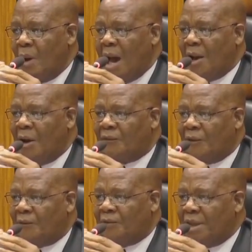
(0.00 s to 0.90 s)
one
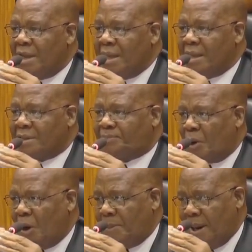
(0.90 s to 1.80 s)
of, of these
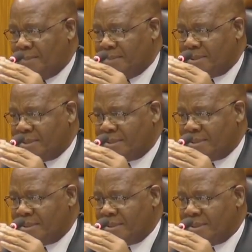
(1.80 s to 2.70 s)

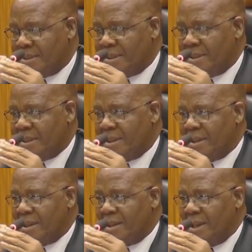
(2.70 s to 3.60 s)
problems,
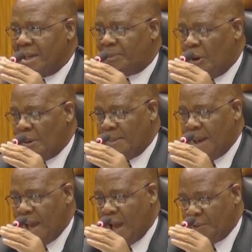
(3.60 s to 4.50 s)
there's a
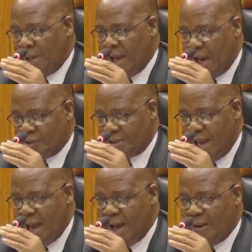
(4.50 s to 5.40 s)
problem now in the
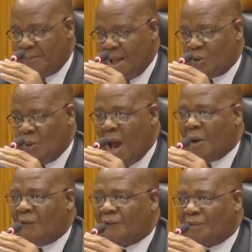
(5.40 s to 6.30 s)
house now, but
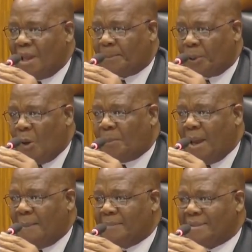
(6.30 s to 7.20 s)
one of the
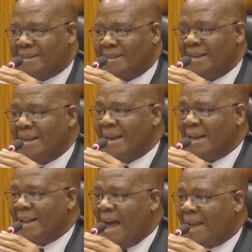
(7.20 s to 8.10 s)
problems
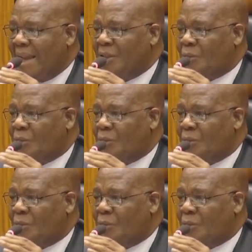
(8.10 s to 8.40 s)
that